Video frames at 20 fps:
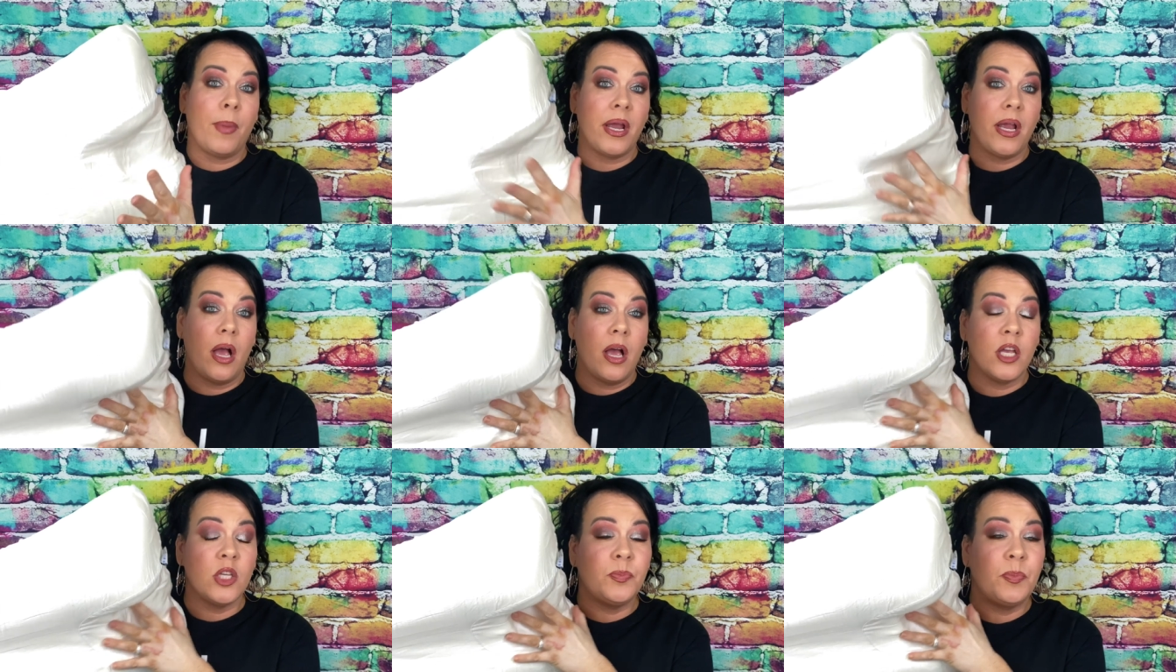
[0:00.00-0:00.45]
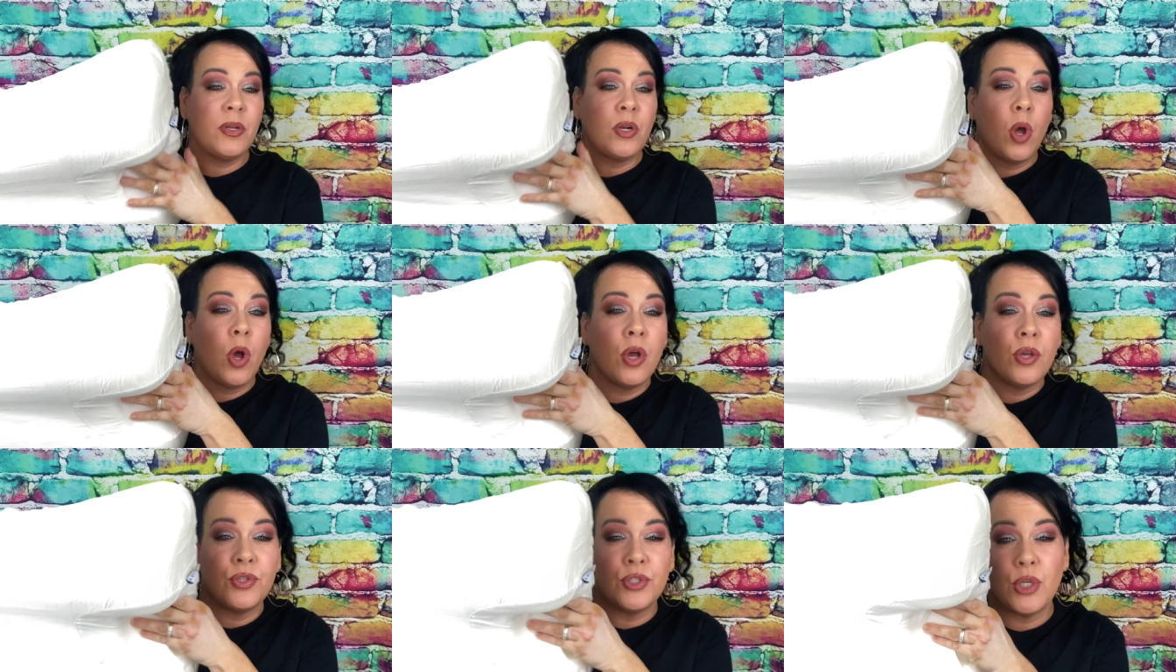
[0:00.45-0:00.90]
My husband
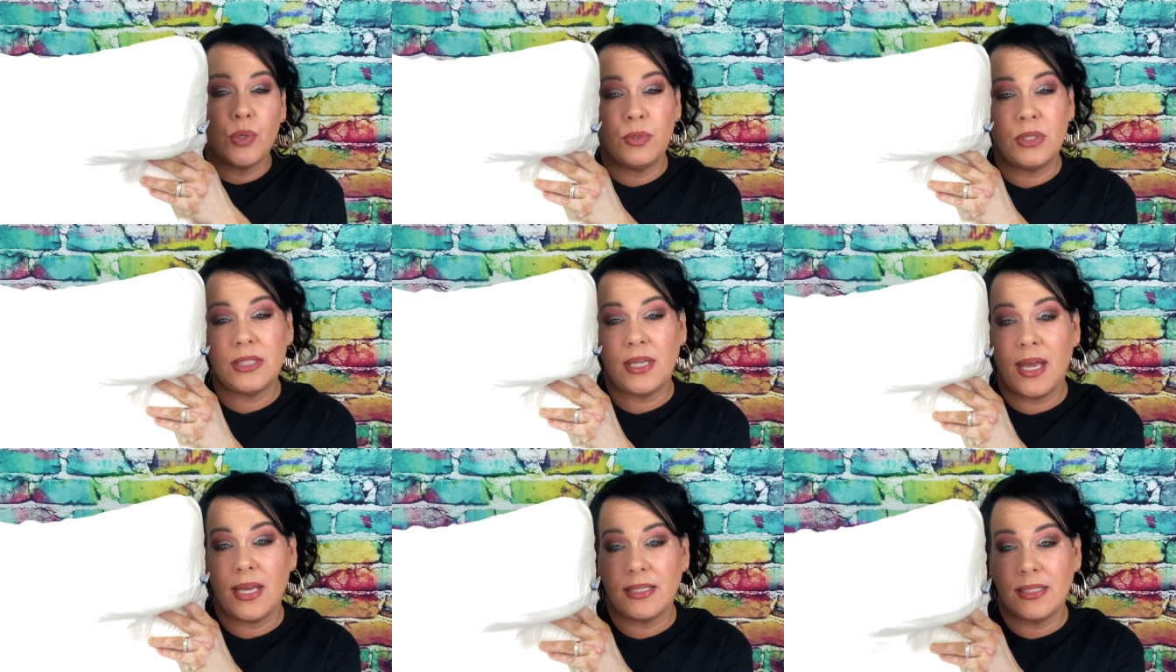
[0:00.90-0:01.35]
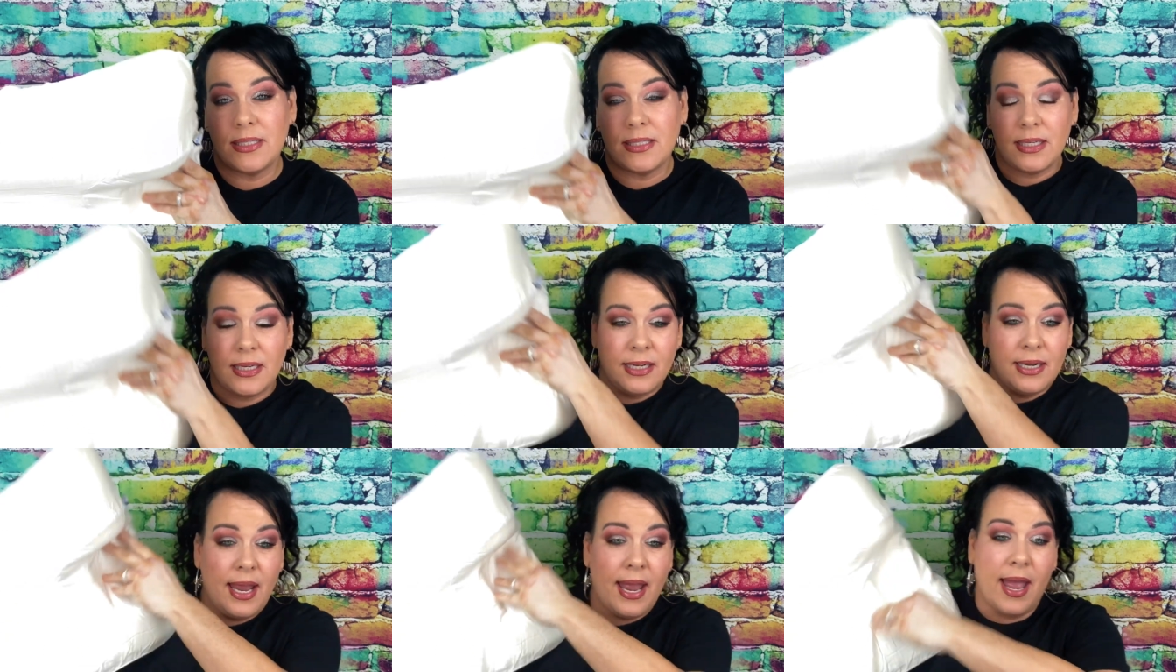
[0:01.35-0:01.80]
also
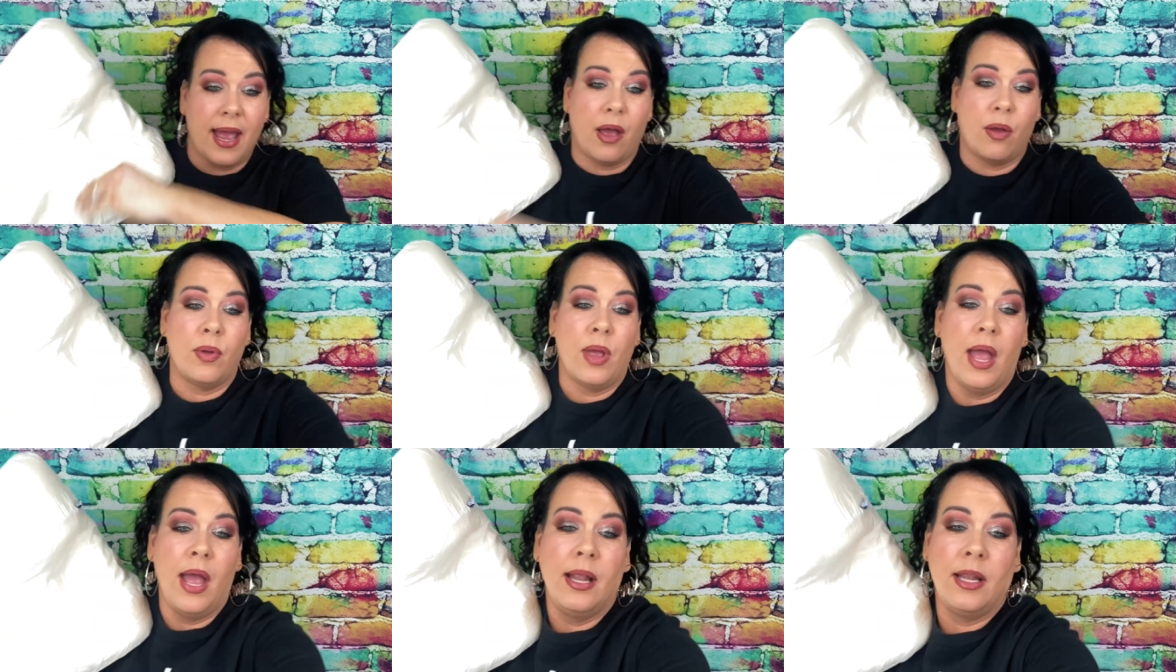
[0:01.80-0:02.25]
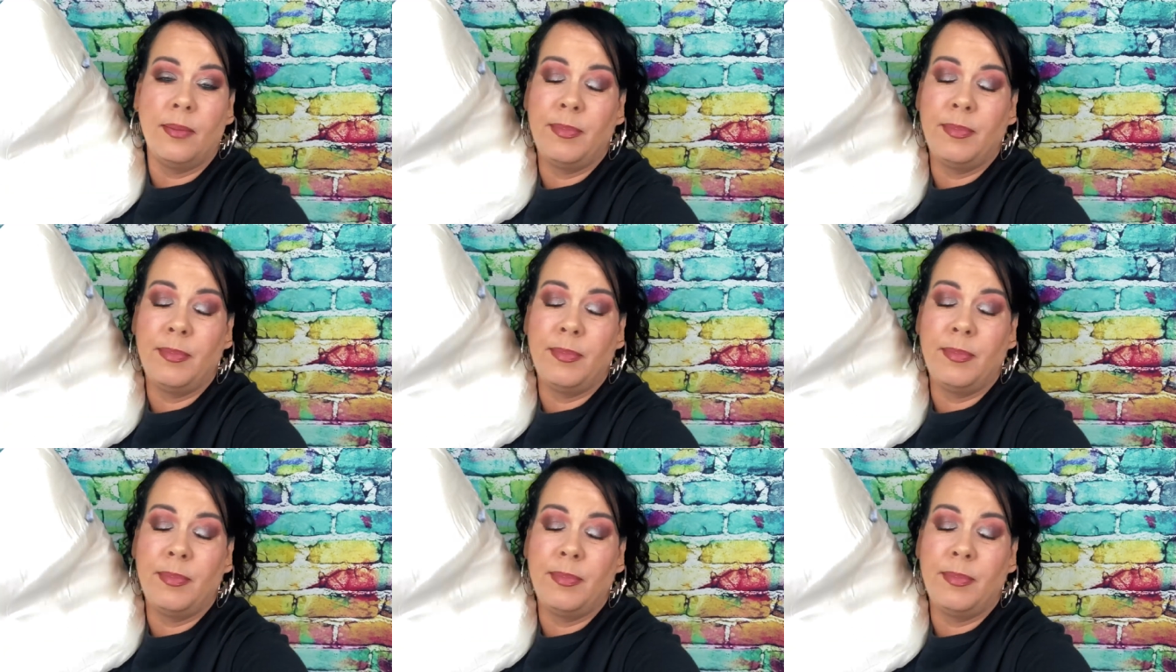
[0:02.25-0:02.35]
tested it out.